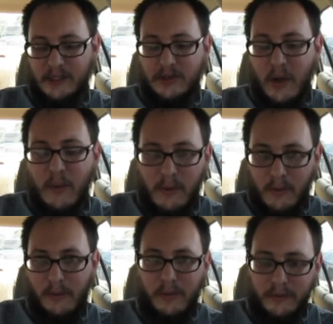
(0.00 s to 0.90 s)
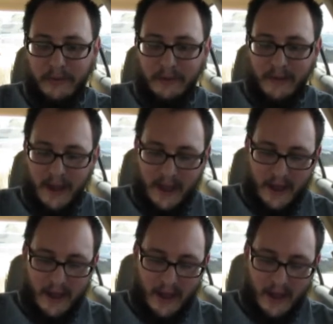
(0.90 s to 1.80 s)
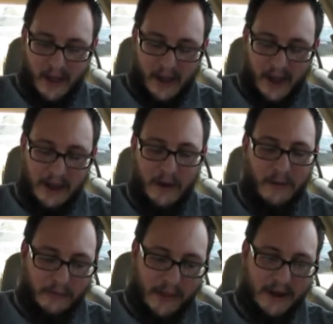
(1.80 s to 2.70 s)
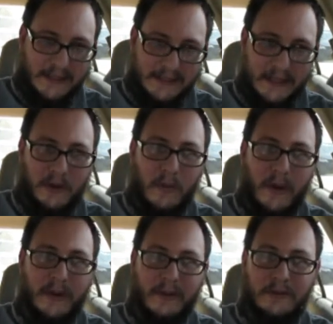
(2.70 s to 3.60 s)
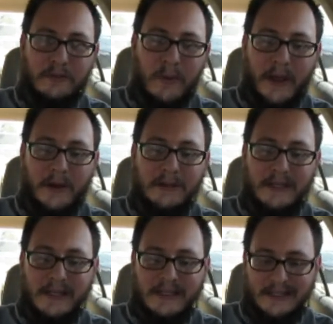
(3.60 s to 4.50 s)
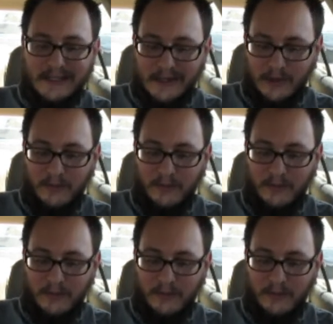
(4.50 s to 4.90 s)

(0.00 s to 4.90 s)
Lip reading: so old, I know not a single one of those players is still